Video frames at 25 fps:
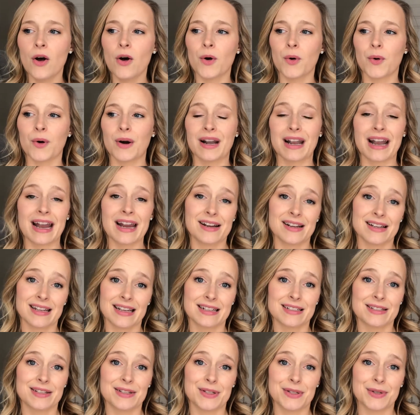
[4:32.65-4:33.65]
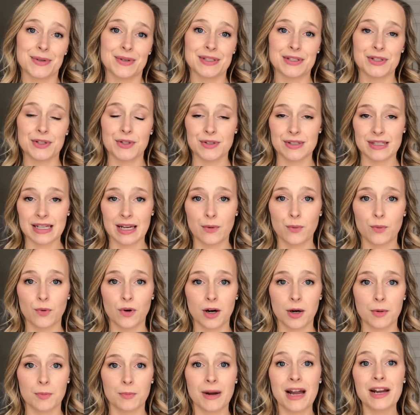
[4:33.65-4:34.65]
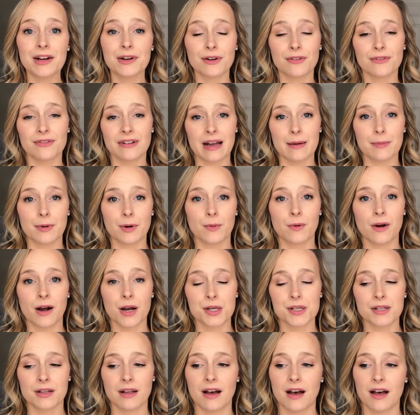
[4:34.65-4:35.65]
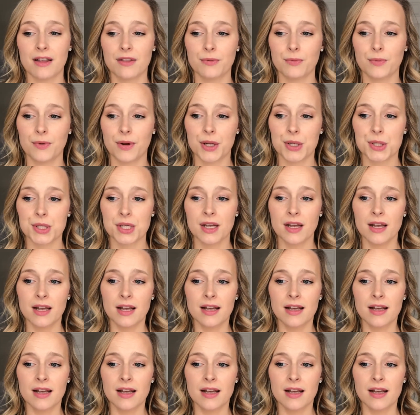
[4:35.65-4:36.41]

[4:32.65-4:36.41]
or what I like to do is use a warm microfiber washcloth, which